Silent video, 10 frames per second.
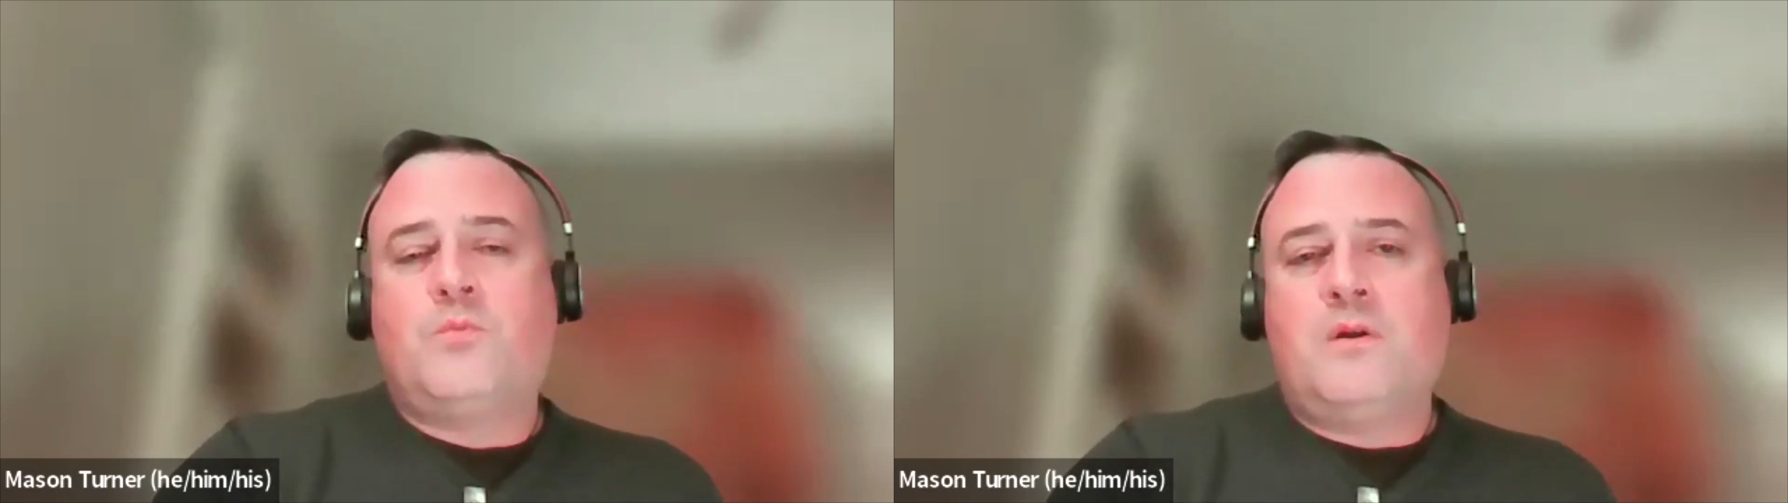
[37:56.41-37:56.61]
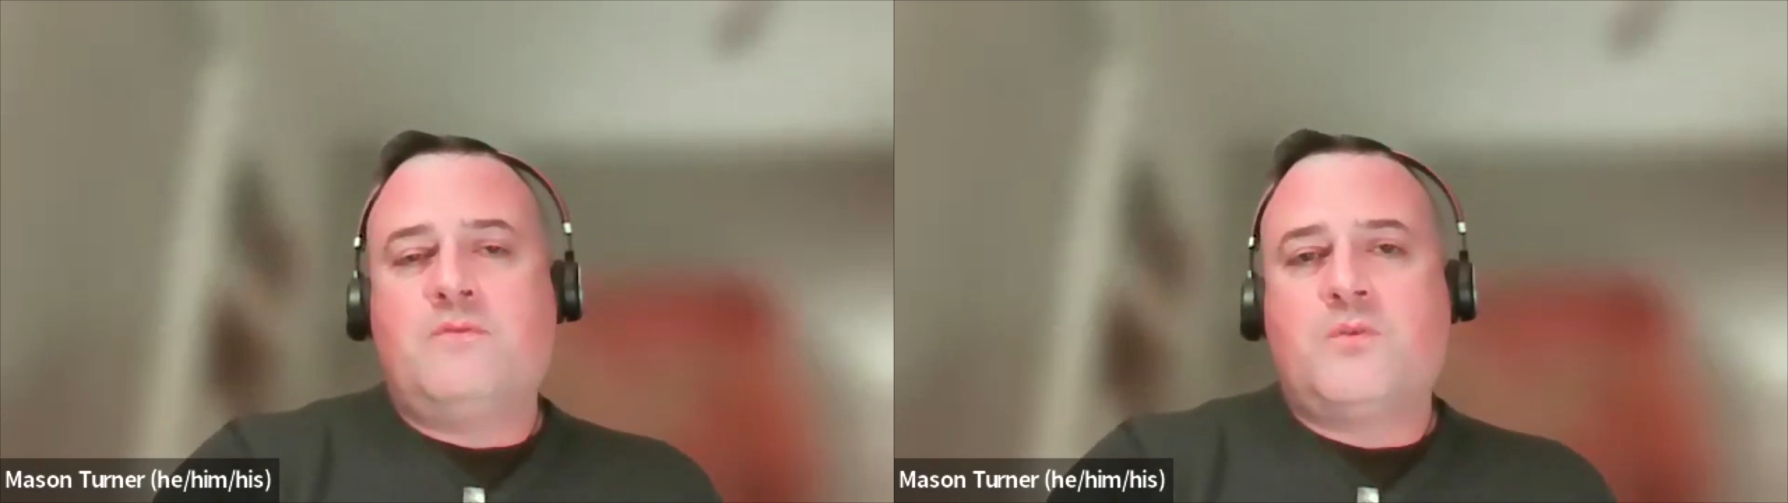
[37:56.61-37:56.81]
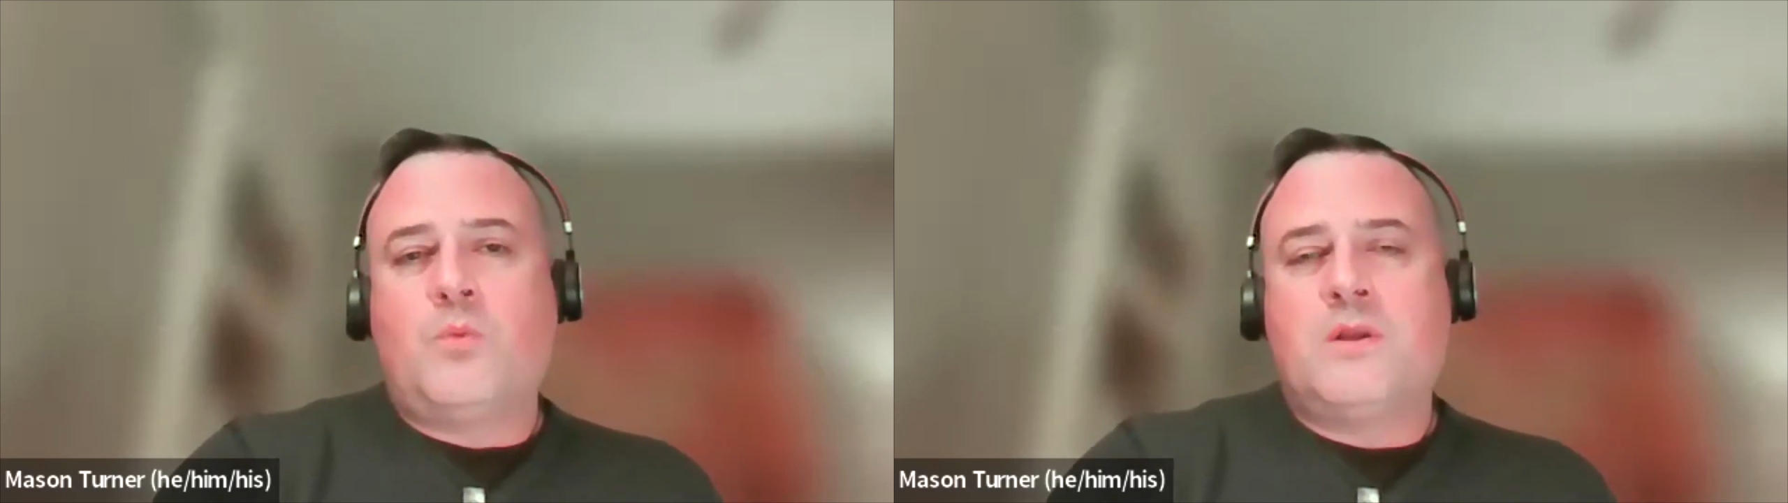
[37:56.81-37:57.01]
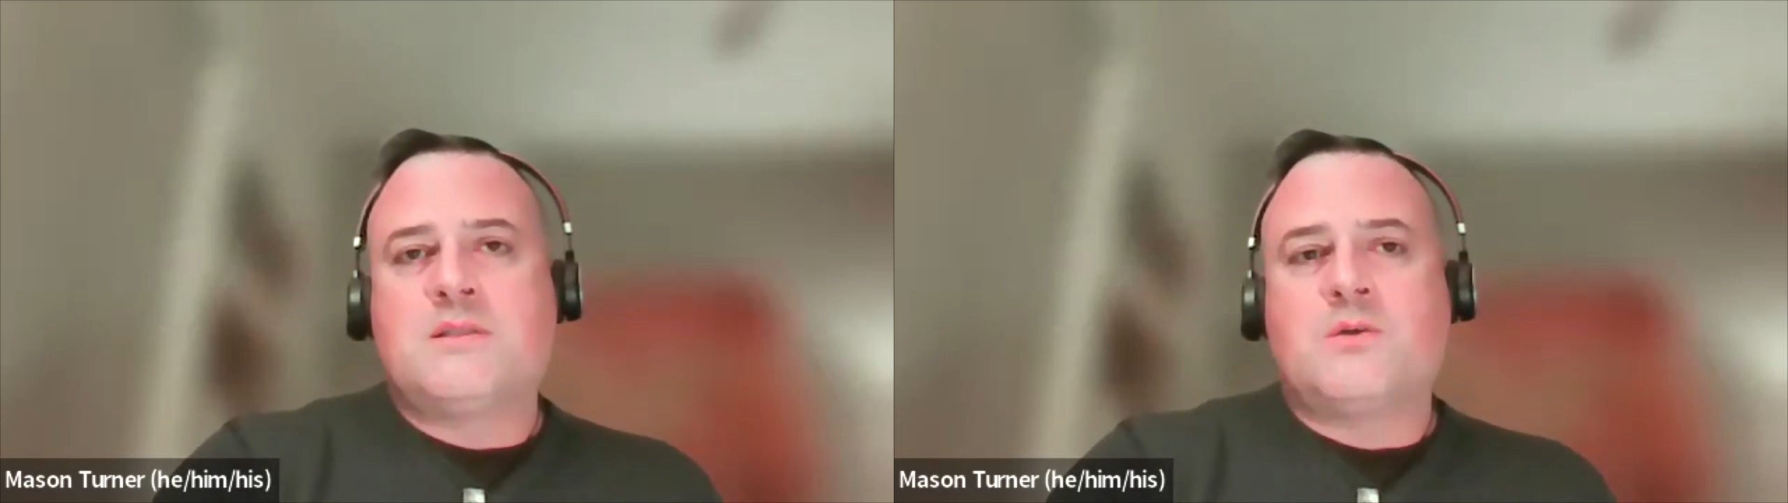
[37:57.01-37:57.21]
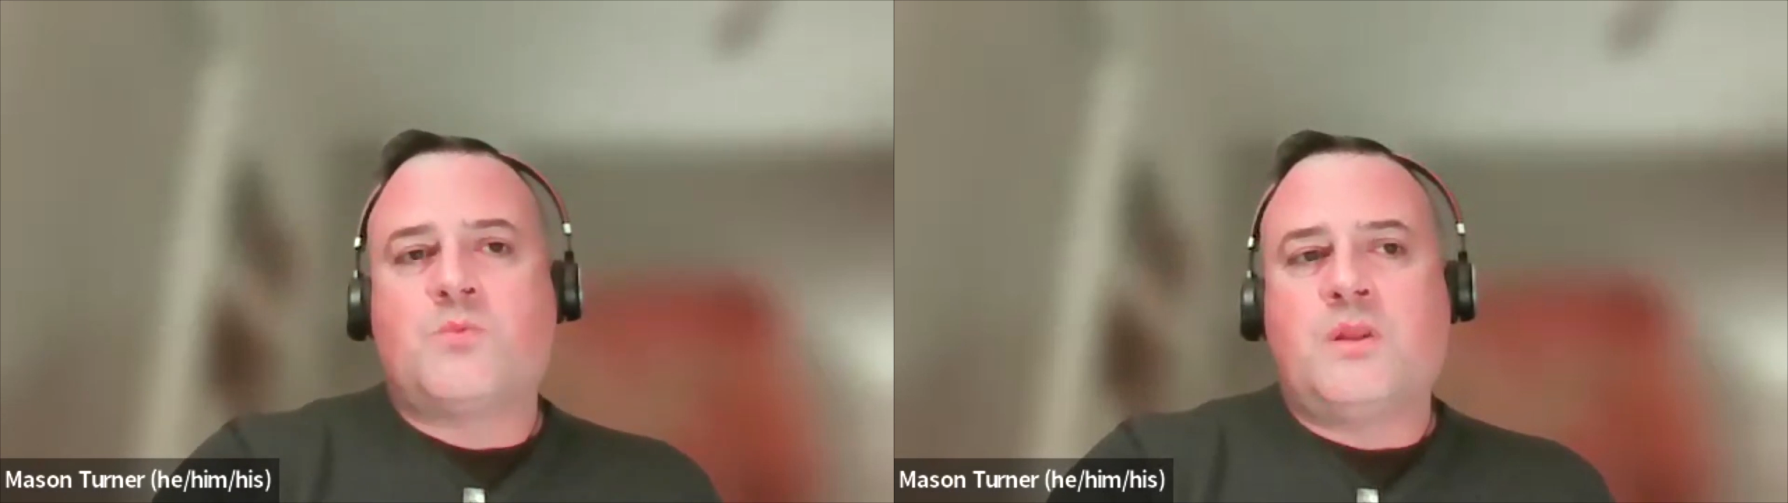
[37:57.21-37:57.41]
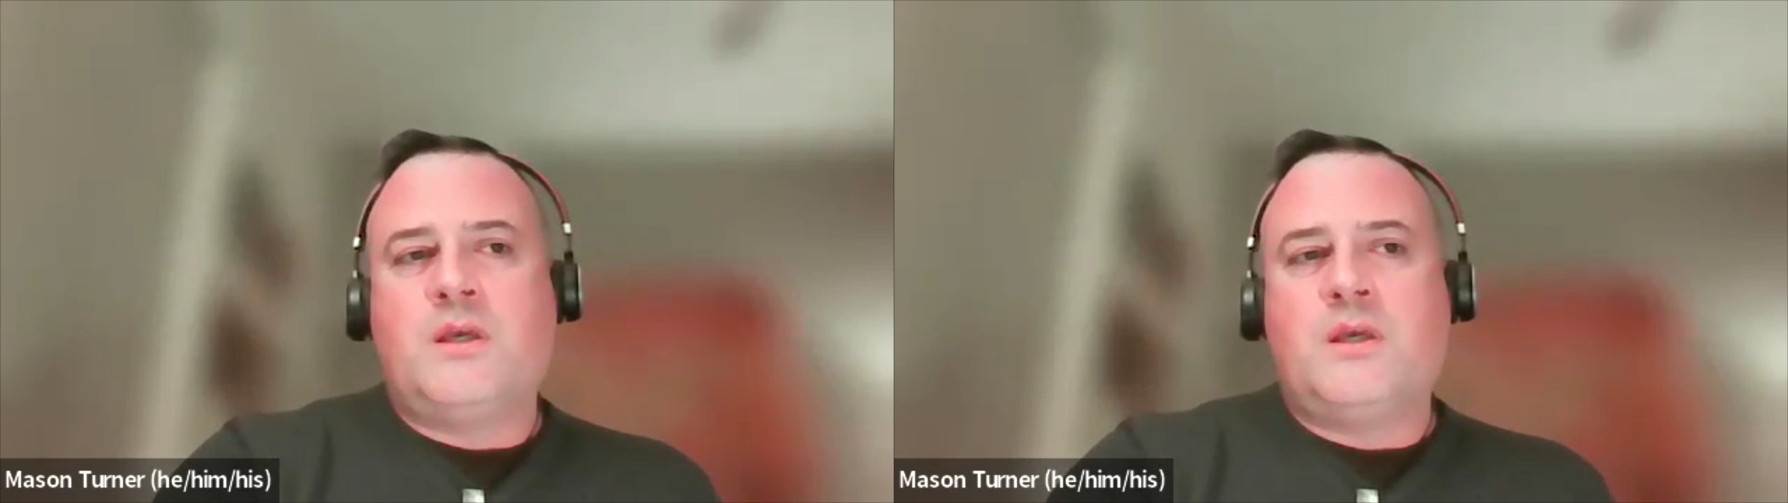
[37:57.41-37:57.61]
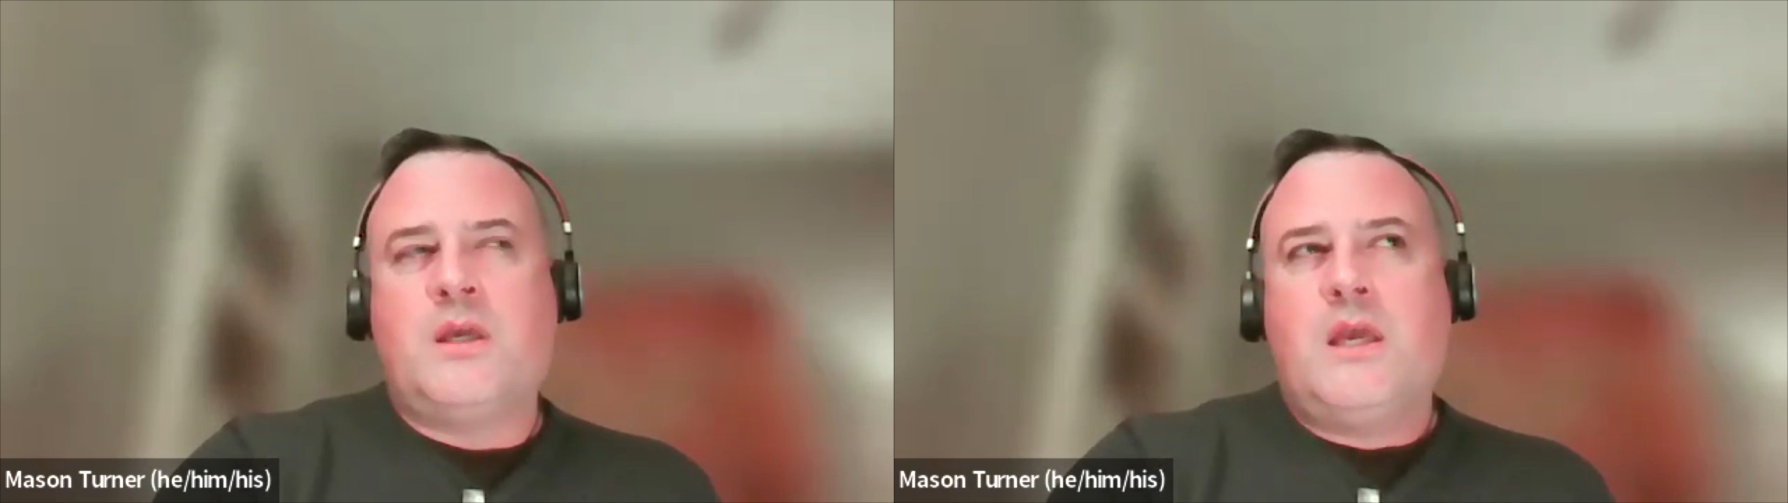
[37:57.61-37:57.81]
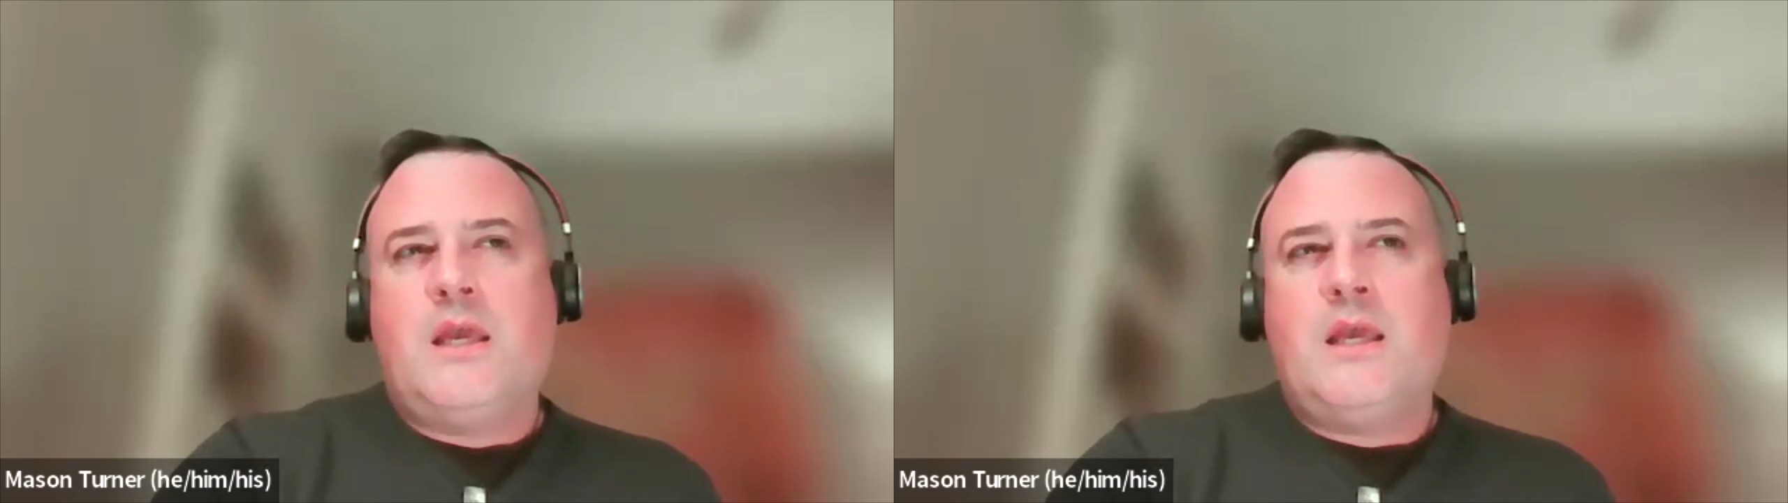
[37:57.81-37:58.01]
the ones that really